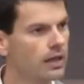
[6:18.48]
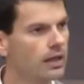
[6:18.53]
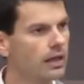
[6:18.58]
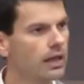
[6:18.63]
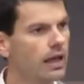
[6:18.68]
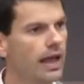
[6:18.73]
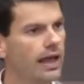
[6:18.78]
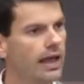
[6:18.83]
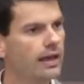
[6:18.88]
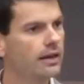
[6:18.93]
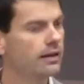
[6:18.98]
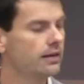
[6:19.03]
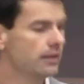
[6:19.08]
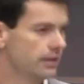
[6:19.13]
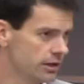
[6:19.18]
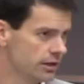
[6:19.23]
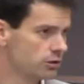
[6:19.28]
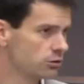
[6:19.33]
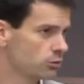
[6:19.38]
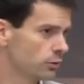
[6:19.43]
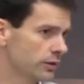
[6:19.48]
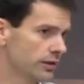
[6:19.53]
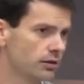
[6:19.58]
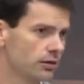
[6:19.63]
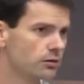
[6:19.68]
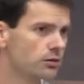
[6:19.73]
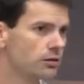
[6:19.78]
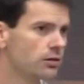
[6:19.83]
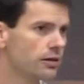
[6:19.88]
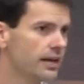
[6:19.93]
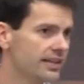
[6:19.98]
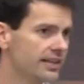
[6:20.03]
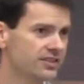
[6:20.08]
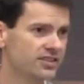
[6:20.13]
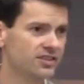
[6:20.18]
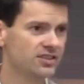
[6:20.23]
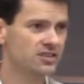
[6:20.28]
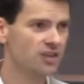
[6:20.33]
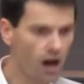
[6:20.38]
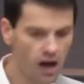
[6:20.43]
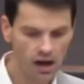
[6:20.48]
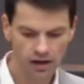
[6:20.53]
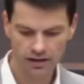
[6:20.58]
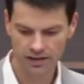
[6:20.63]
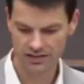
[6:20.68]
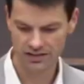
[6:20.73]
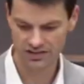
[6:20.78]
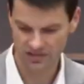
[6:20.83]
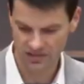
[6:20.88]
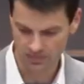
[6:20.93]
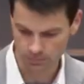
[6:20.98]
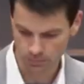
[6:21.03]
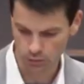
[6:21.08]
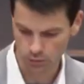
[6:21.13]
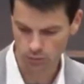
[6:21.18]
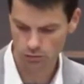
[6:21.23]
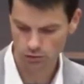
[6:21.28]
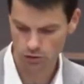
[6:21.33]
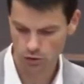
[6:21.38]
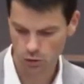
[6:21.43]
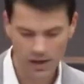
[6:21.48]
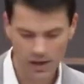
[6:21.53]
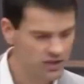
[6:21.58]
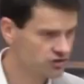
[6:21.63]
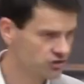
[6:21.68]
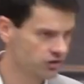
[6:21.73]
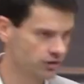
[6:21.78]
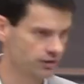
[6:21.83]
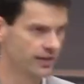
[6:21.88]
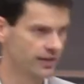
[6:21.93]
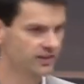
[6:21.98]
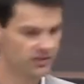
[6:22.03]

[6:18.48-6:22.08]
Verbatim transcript: And here we learn it's not a simple question, it's